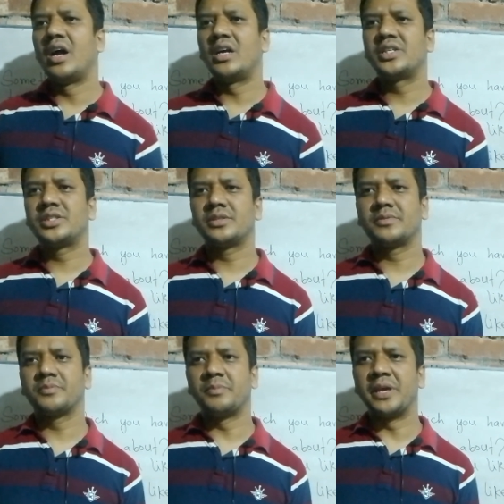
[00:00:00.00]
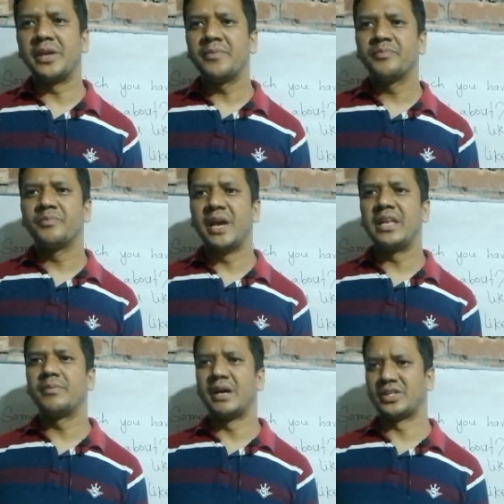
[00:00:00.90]
us me
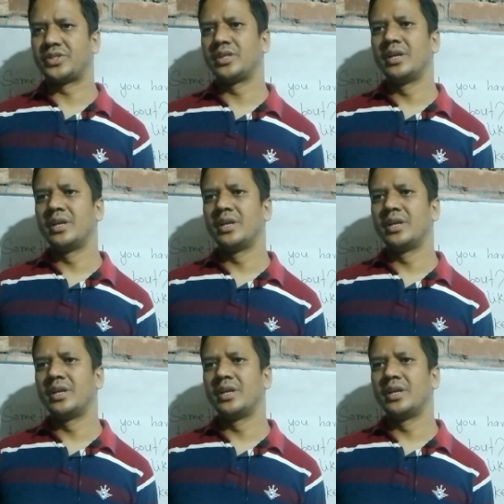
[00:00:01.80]
very much.